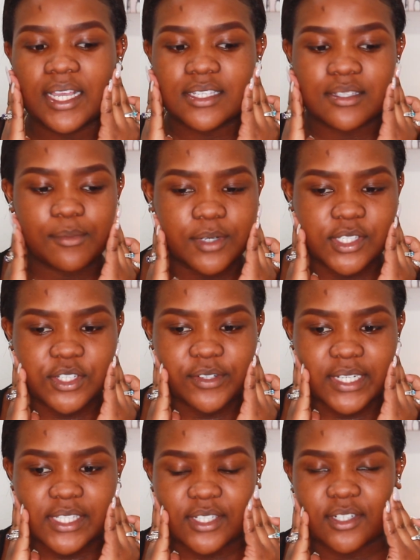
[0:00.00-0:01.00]
as a
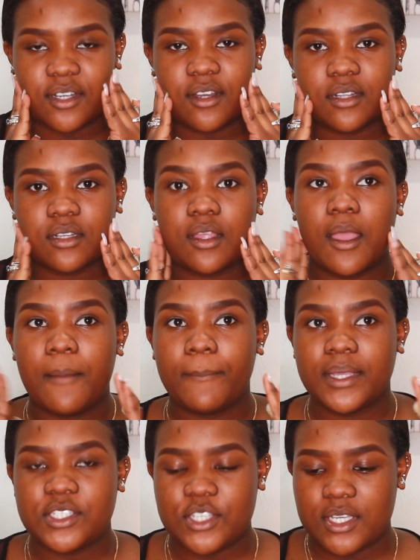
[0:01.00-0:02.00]
moisturizer on
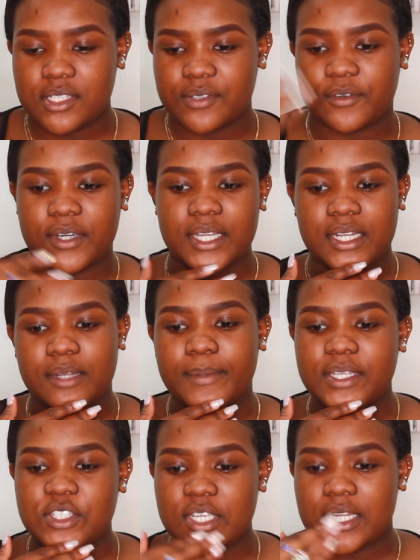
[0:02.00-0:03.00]
my cheeks, forehead,
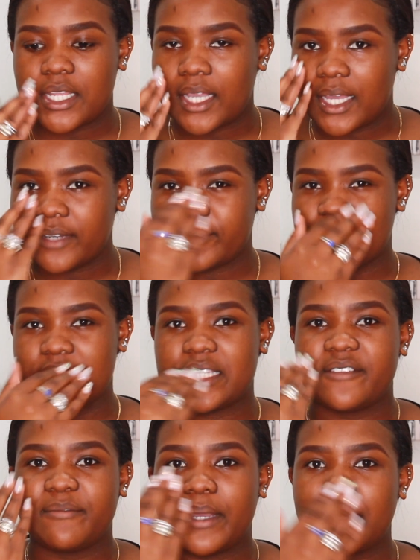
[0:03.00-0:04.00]
and my chin, and kind of
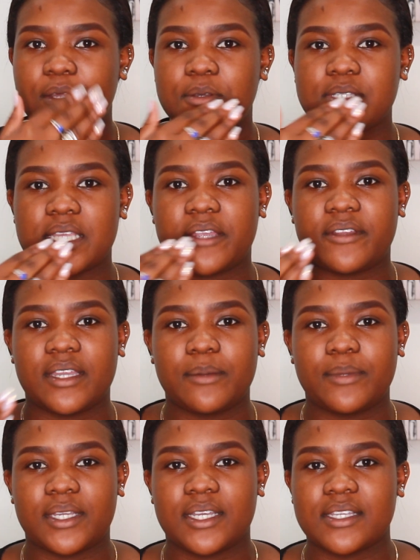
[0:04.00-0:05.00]
just leave my nose
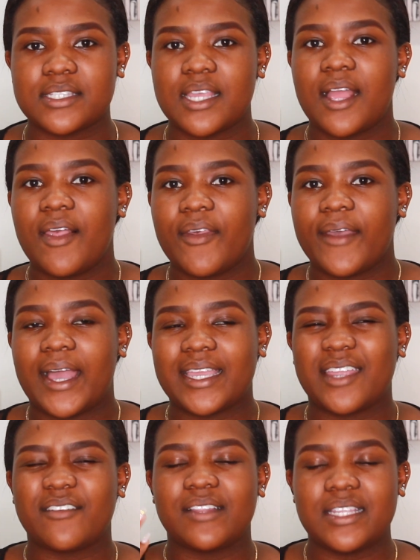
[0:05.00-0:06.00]
area because
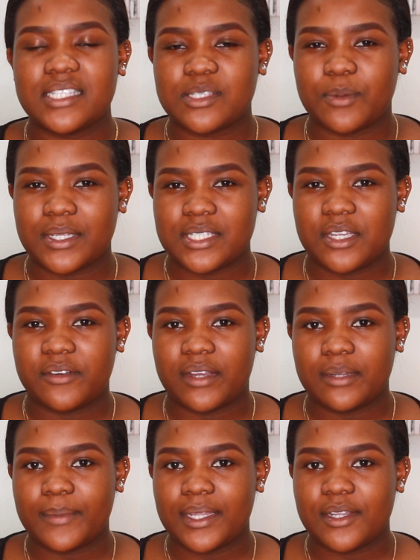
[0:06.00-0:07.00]
I get really sweaty
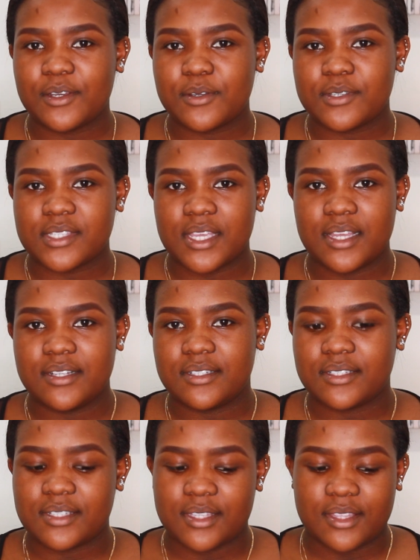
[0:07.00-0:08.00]
around my nose,
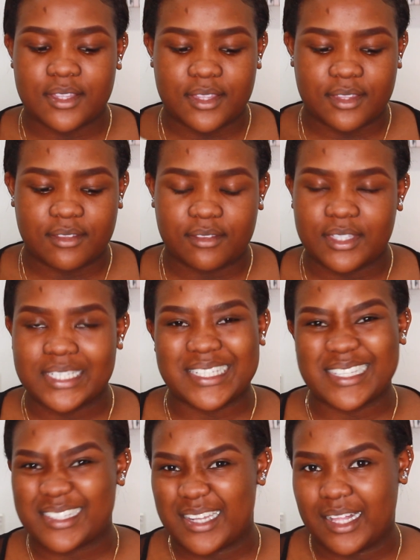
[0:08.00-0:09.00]
and
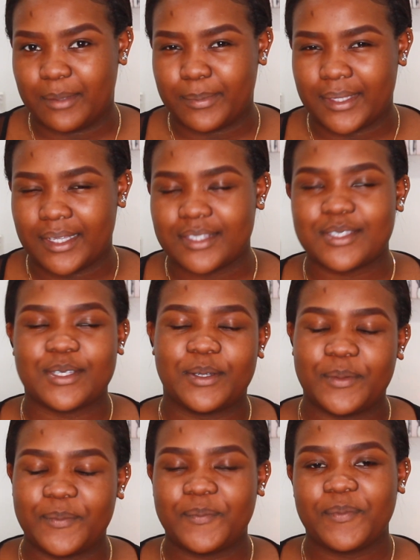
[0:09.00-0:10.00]
this doesn't help that.
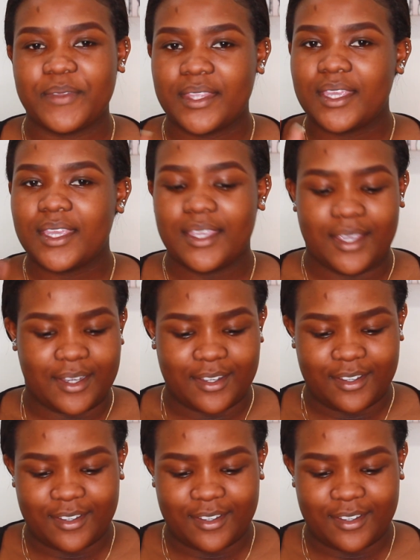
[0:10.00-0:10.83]
So yeah,